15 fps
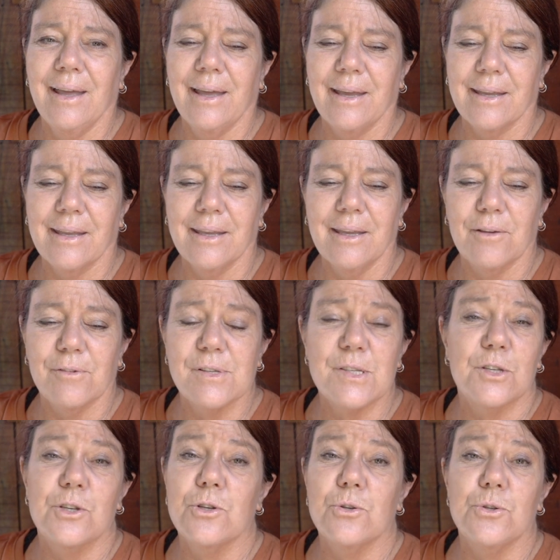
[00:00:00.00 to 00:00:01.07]
it can give us
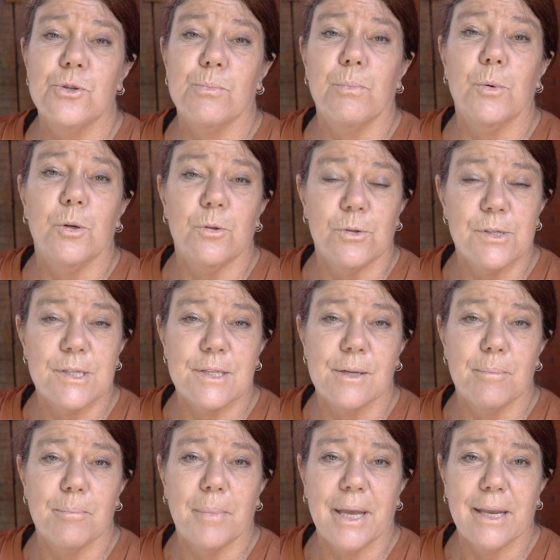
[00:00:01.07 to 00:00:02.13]
a huge boost
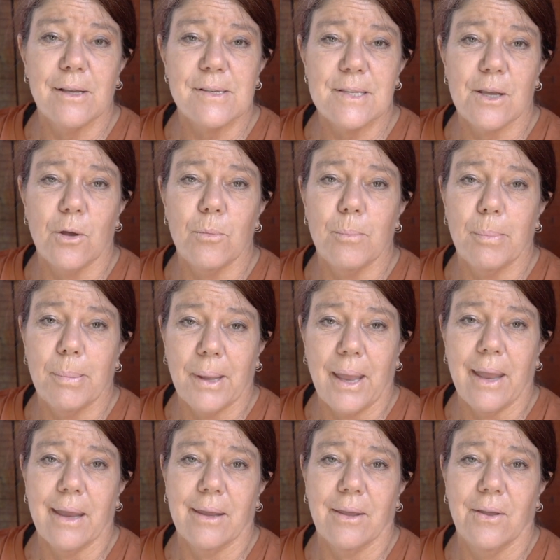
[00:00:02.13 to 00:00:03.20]
and make us go
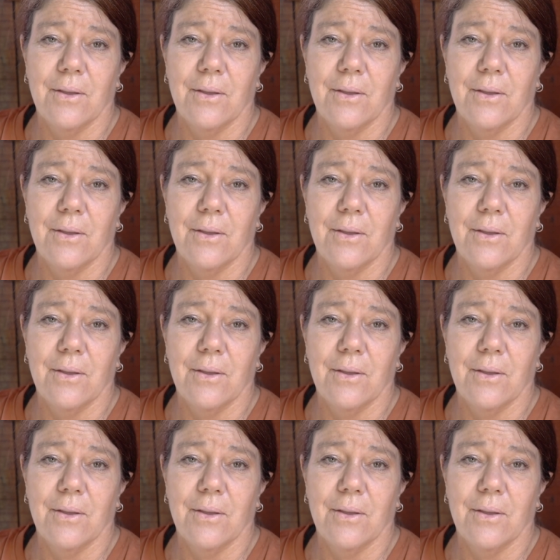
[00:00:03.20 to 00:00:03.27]
back